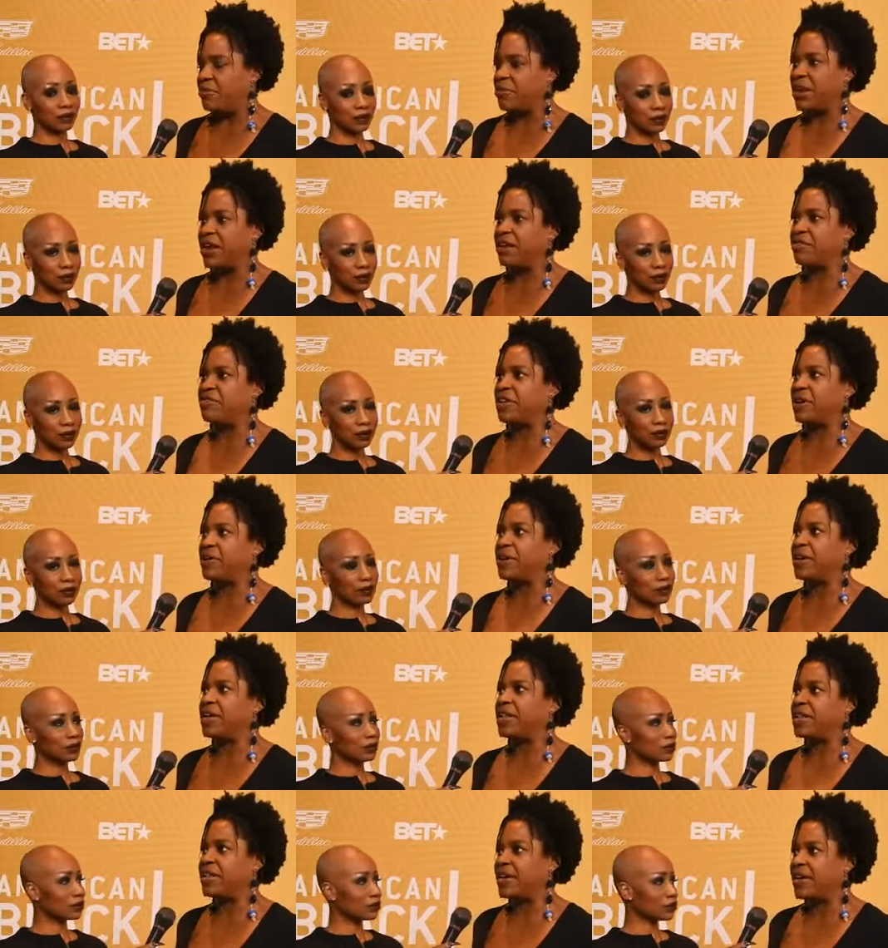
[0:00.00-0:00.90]
Speaker 1: made it very
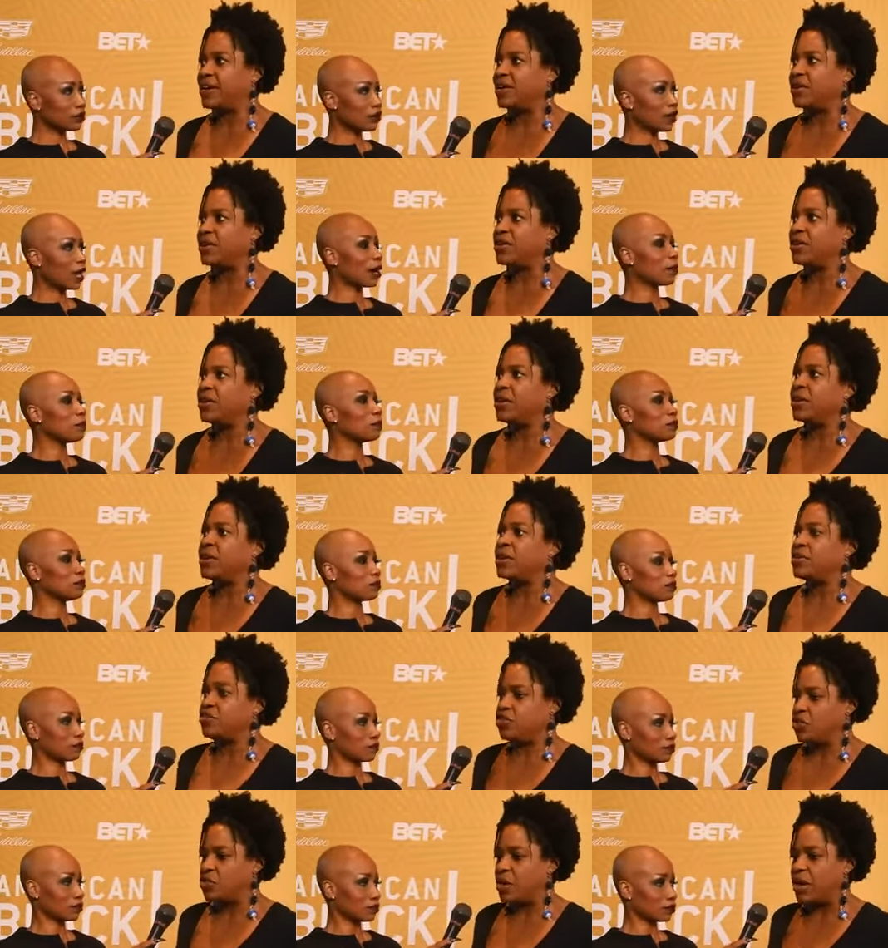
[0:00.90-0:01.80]
clear yep.
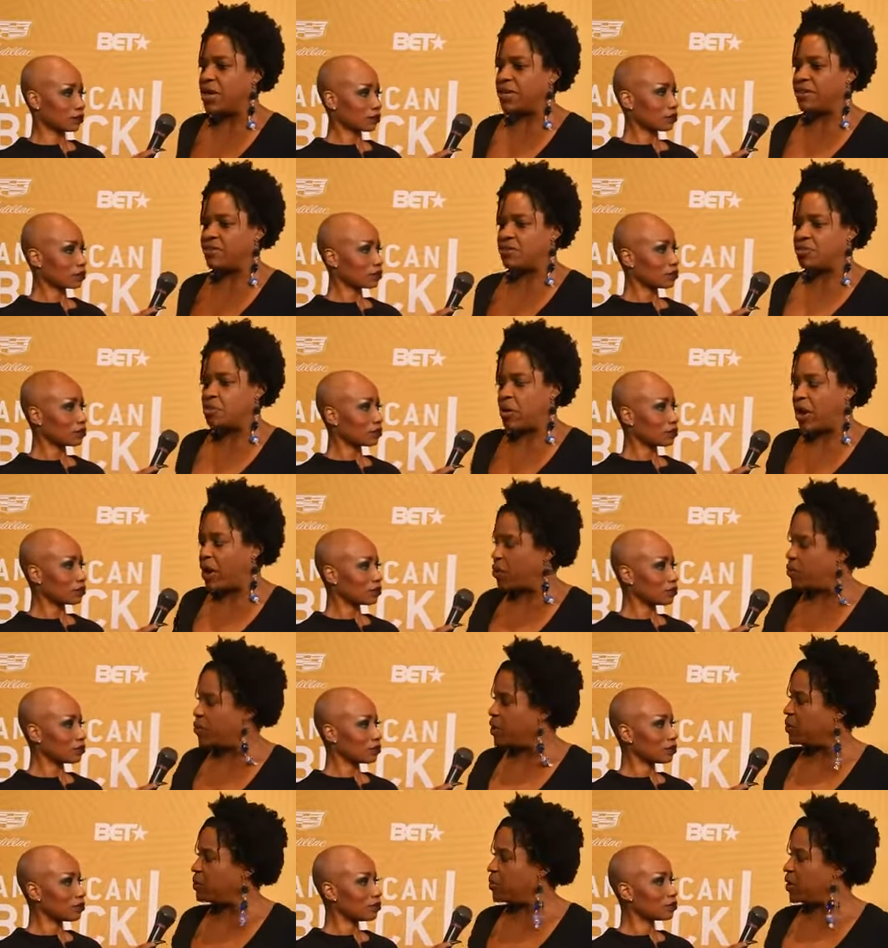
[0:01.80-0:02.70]
to us where
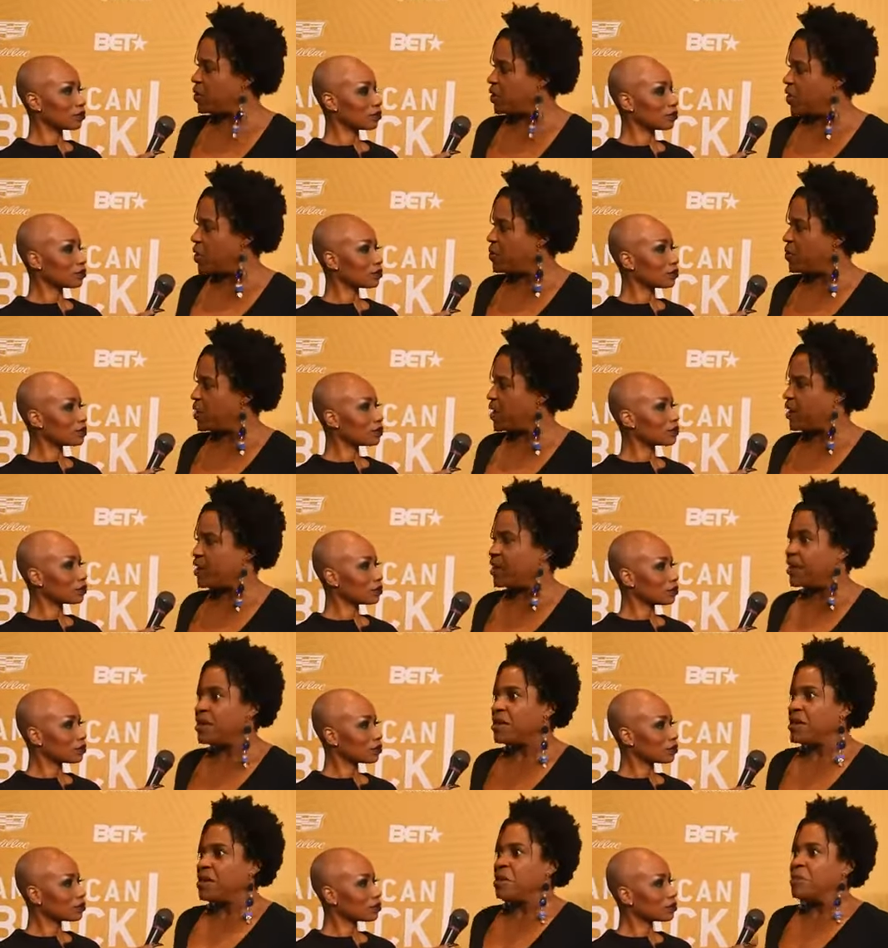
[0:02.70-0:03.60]
we were going.
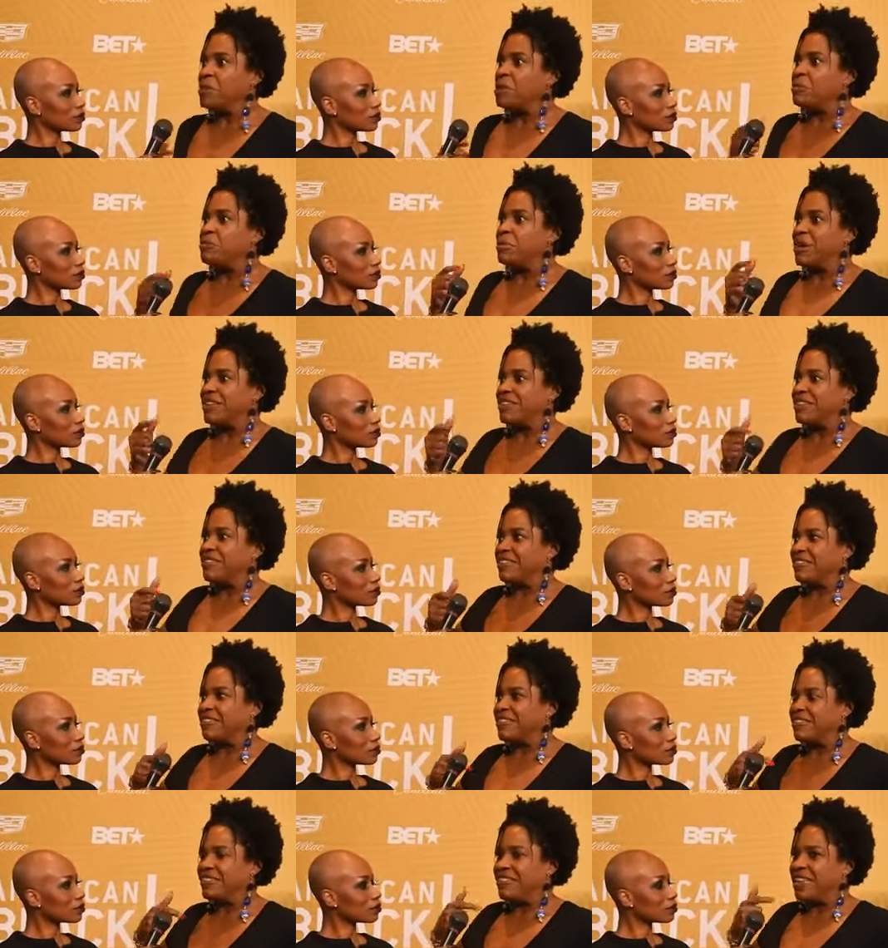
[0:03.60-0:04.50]
But to
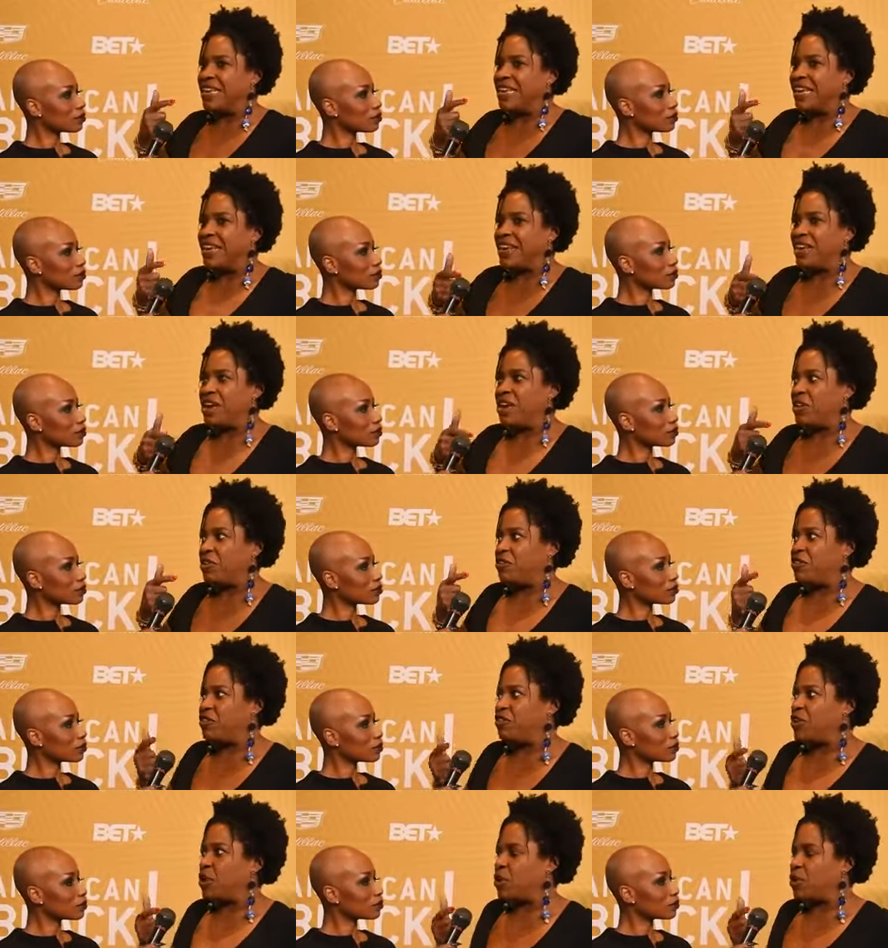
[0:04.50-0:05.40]
see it
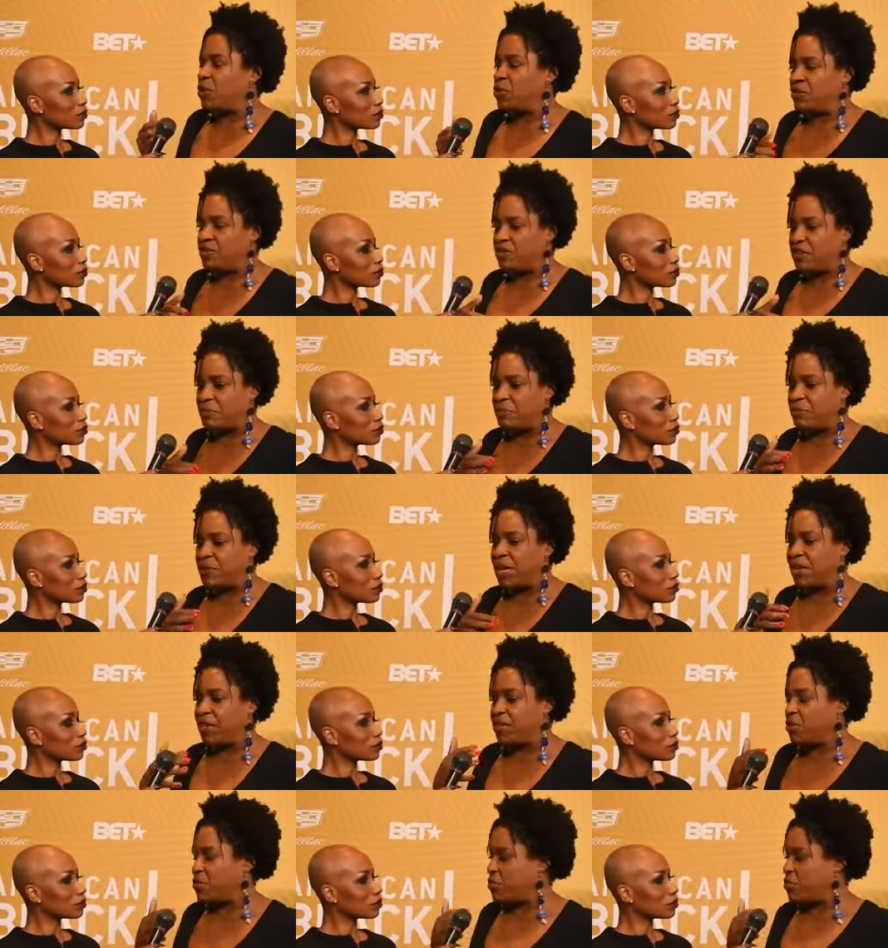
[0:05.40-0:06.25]
unfold, to meet the